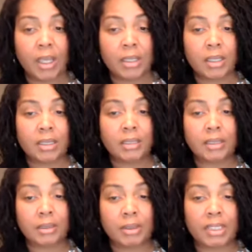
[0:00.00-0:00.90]
to
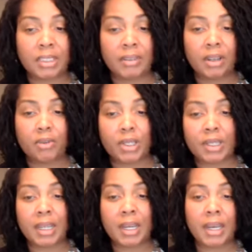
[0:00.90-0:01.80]
consider receiving a
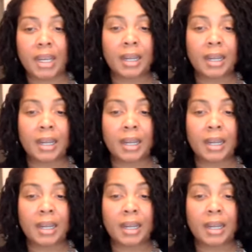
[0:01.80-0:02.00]
risky and,